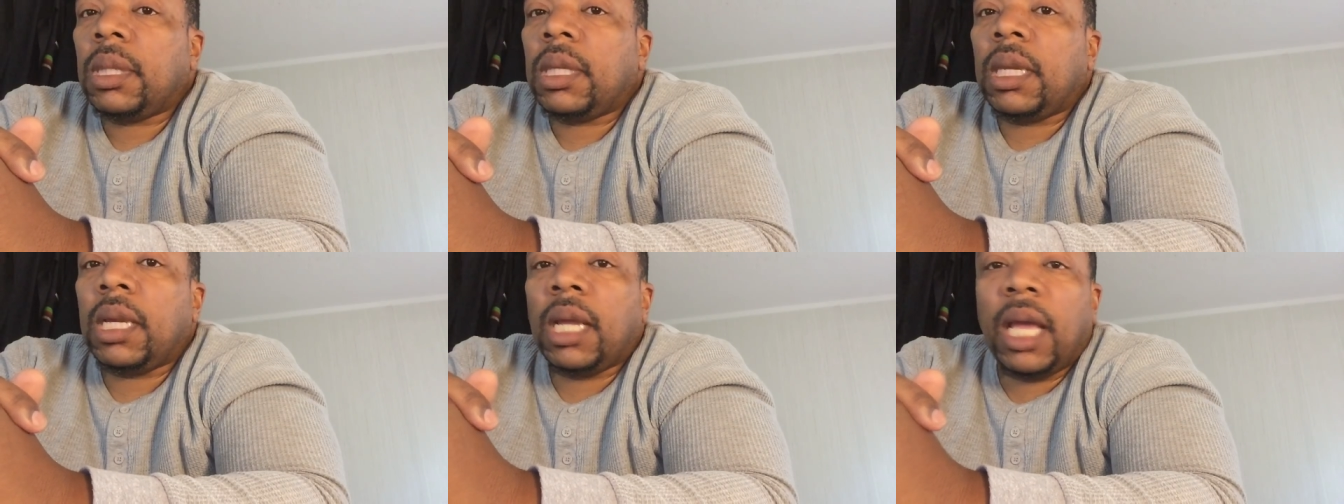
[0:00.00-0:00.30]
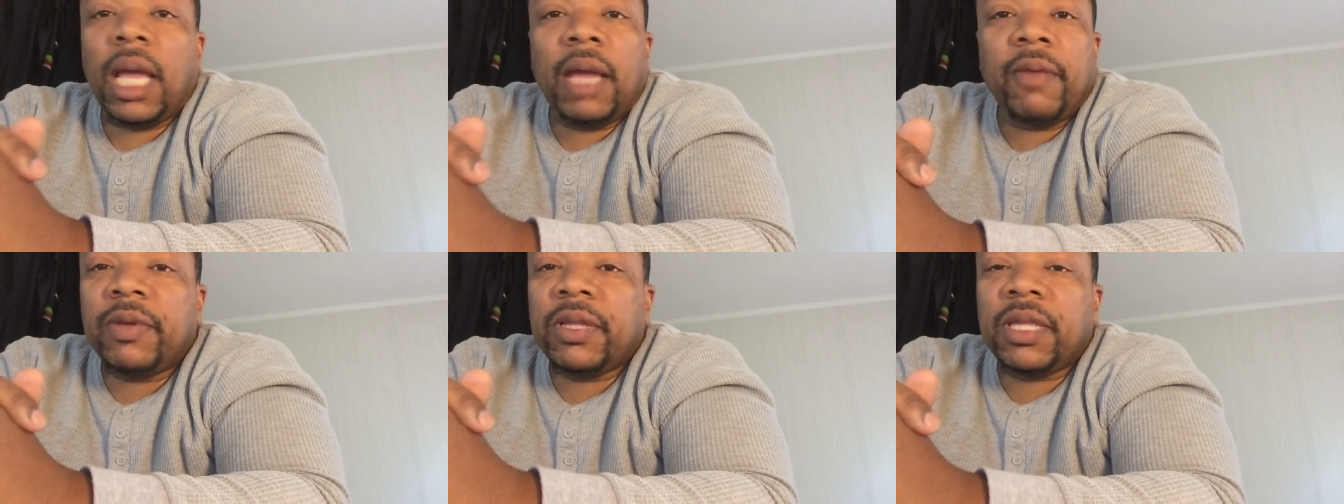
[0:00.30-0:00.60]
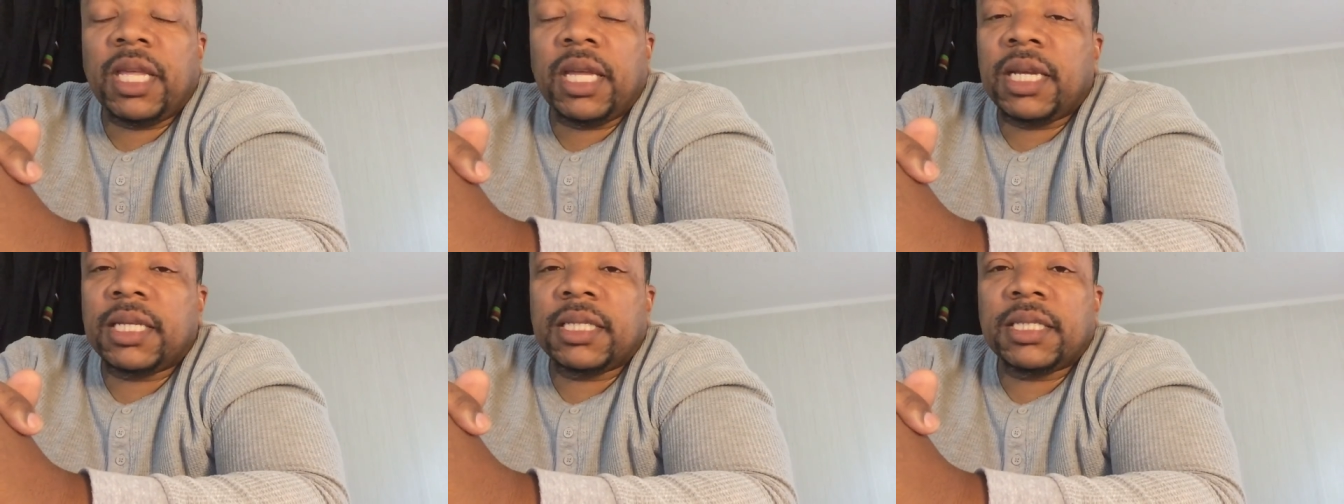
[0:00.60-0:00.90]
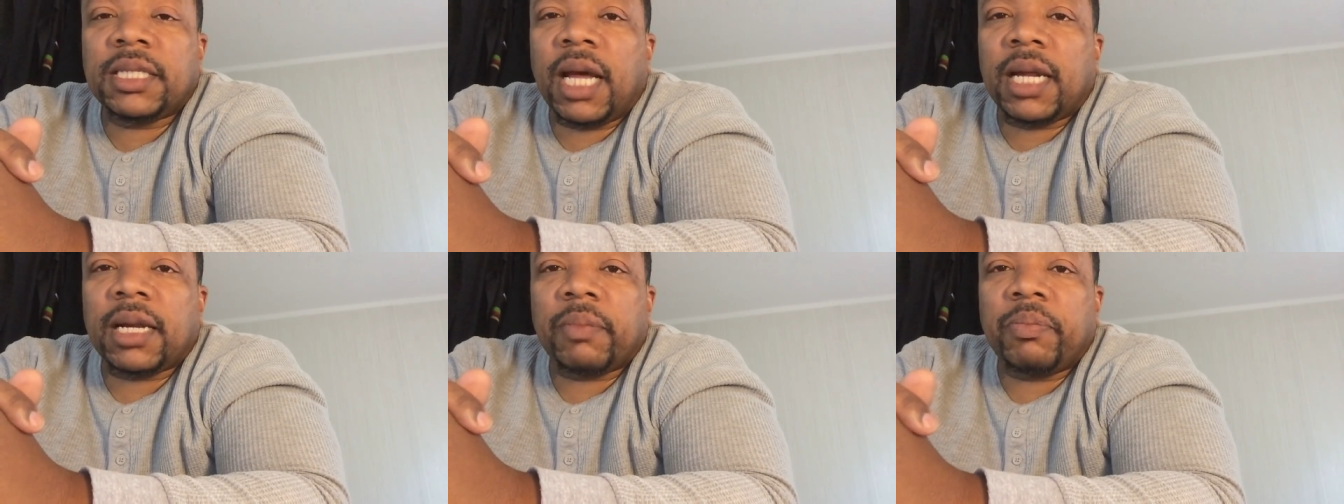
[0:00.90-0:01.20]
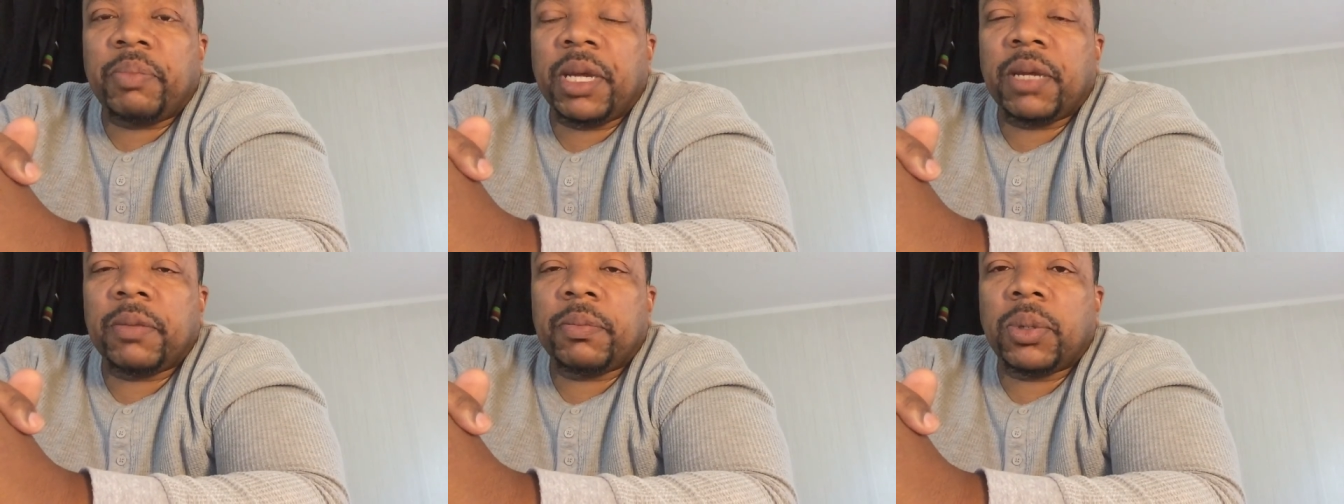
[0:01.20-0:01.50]
Everything is not a
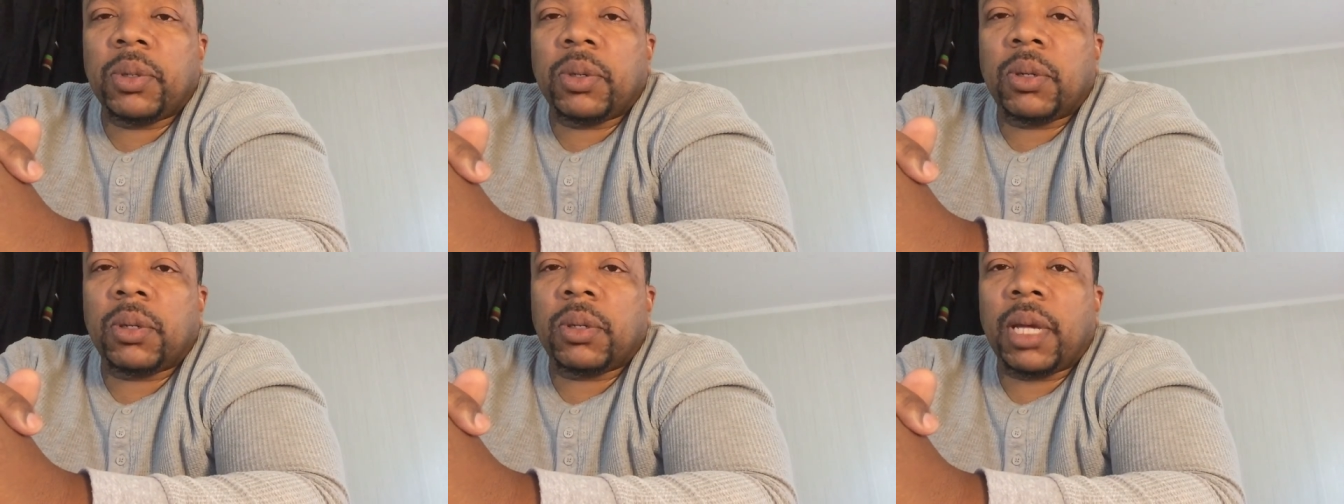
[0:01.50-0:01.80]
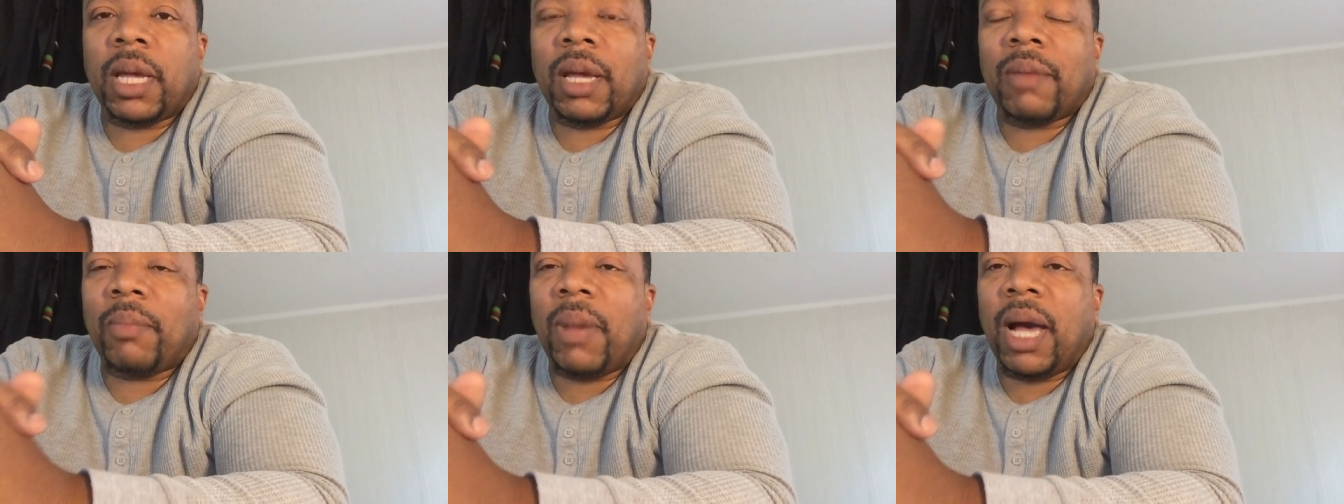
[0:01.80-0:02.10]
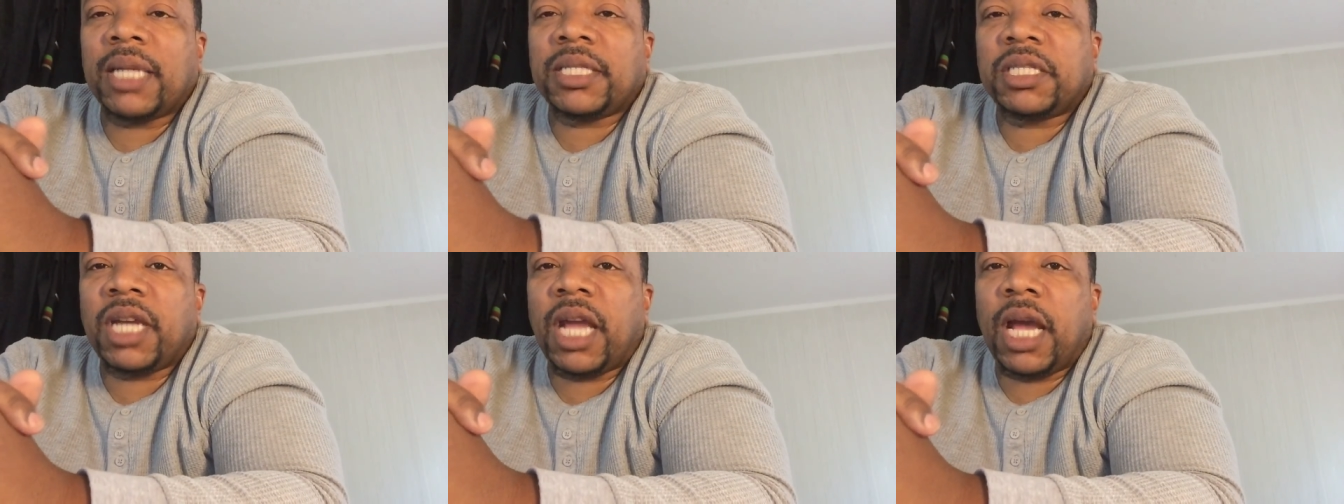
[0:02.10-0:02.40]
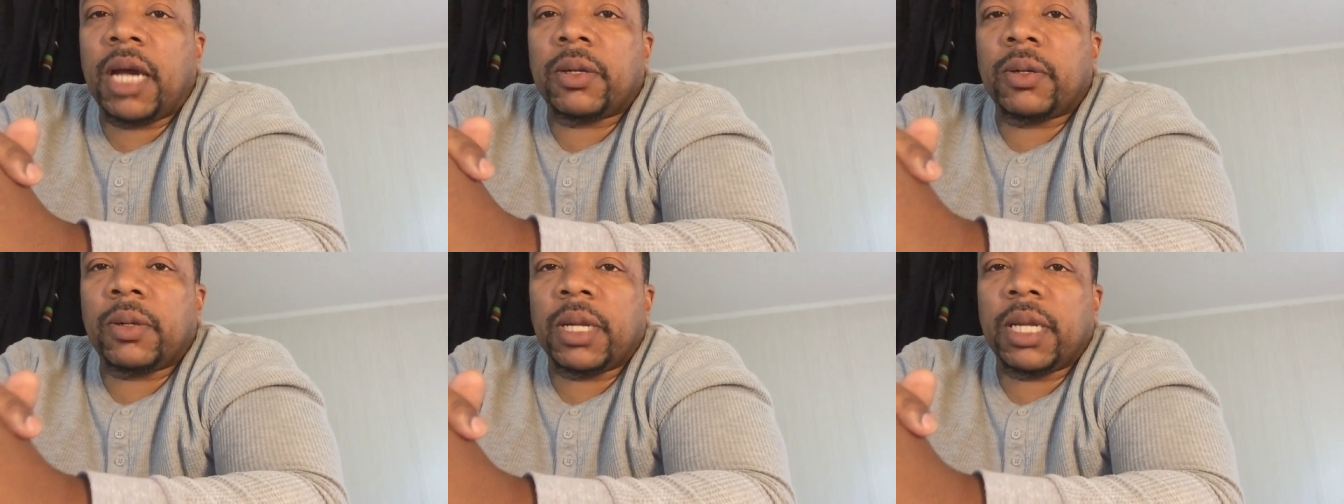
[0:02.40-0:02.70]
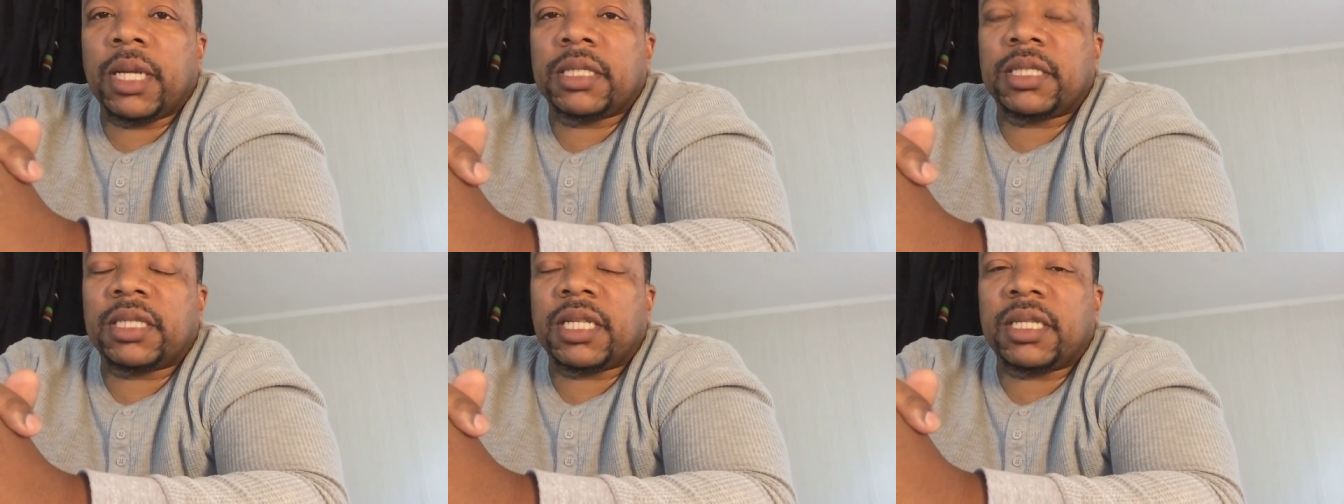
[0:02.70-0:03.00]
pit bull. And my channel
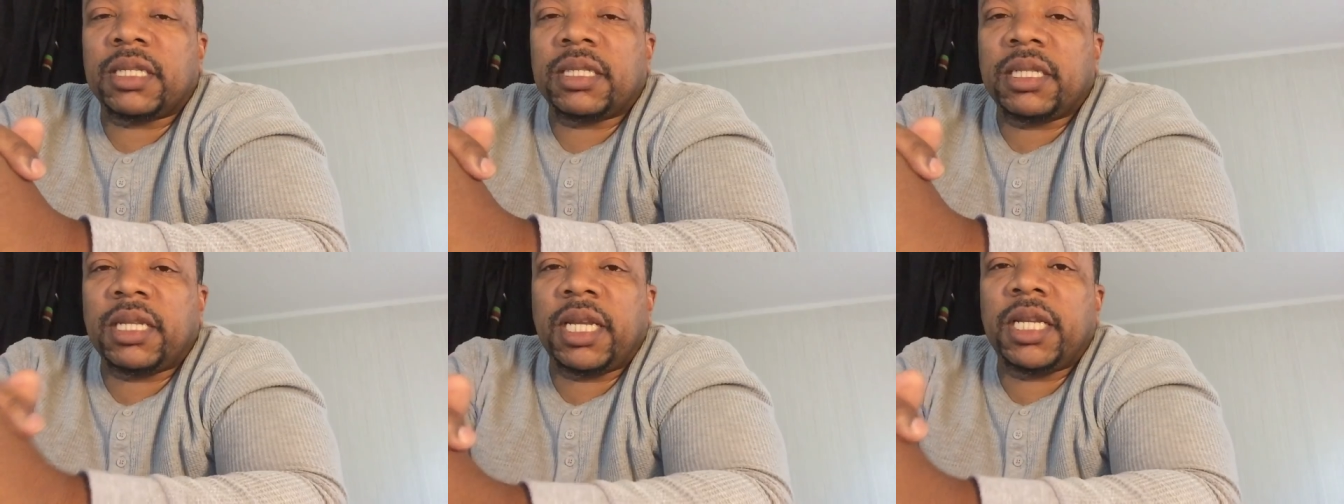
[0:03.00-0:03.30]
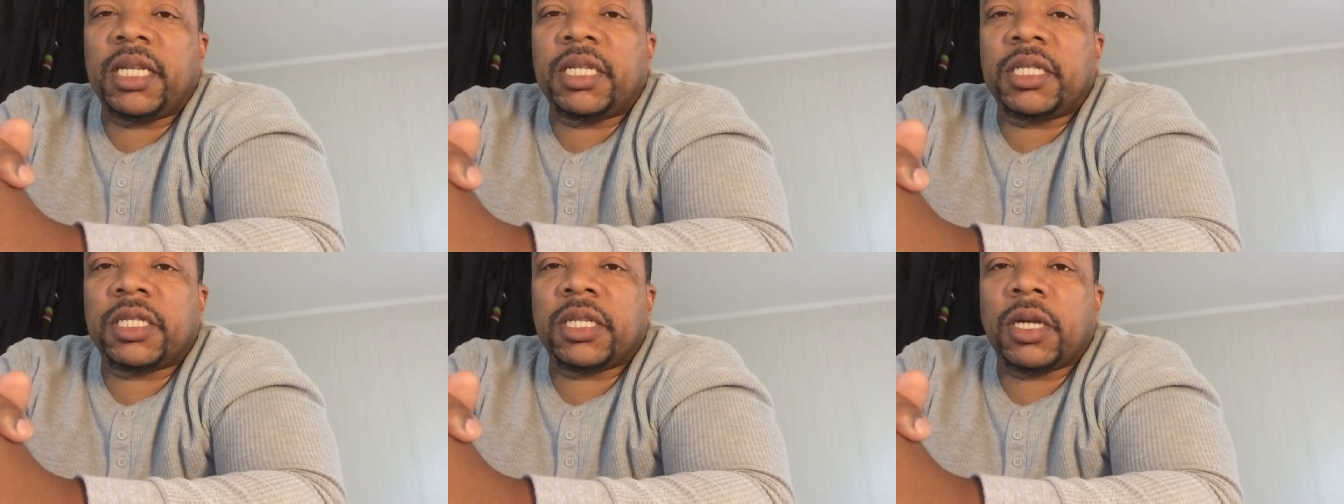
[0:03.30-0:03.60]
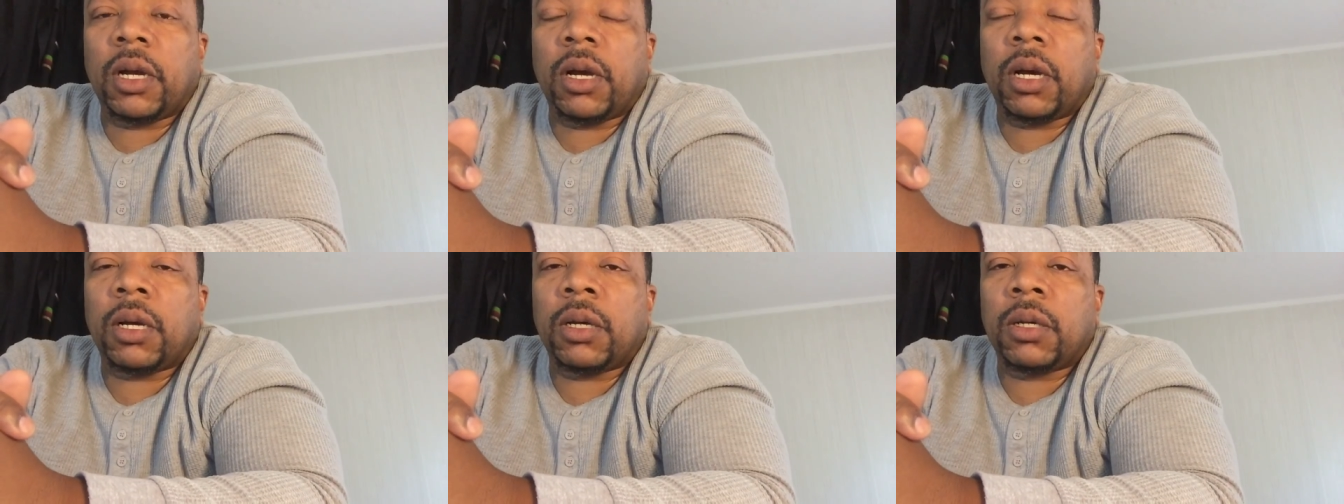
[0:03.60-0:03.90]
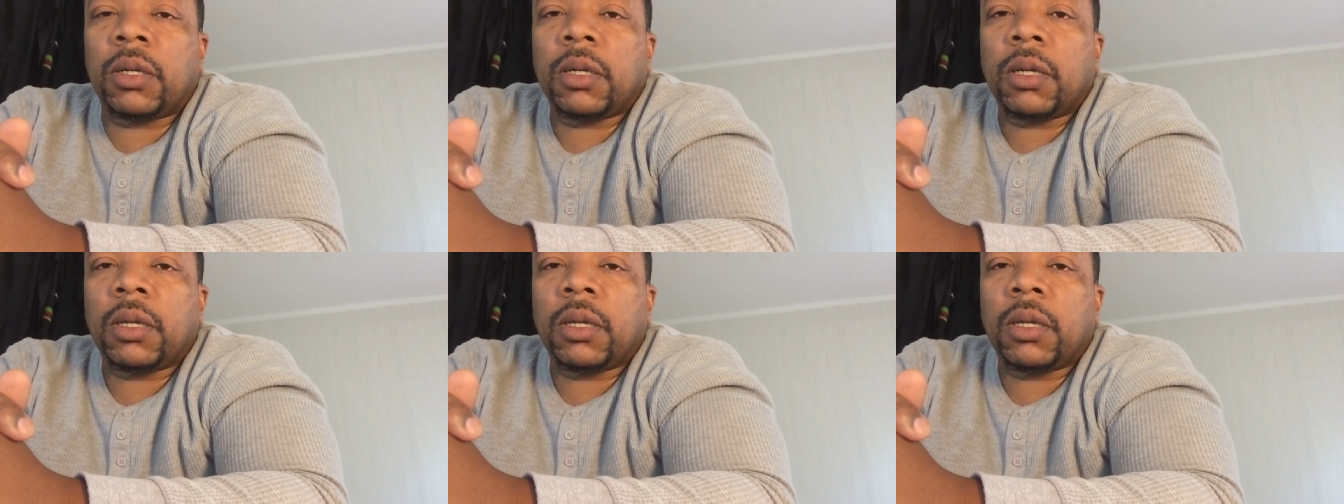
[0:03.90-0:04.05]
is to teach y'all